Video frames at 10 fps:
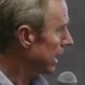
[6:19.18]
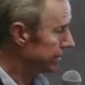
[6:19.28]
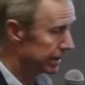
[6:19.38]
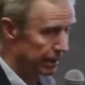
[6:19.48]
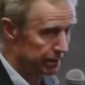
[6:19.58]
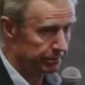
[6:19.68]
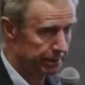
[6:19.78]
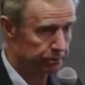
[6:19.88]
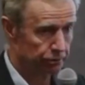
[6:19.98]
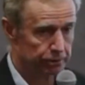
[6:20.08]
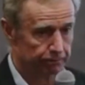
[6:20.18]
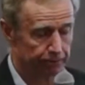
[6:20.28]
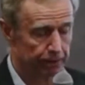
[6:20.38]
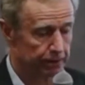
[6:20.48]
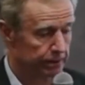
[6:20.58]
And now you're being taught a
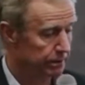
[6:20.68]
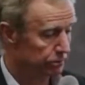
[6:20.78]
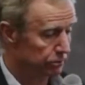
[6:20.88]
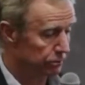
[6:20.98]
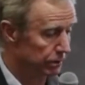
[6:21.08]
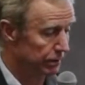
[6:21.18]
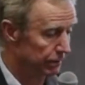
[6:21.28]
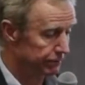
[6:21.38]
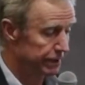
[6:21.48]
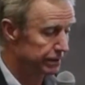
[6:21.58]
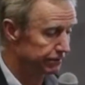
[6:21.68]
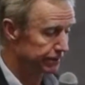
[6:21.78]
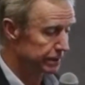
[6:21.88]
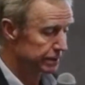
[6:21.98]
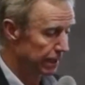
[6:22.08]
foreign or a very
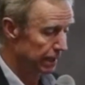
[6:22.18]
different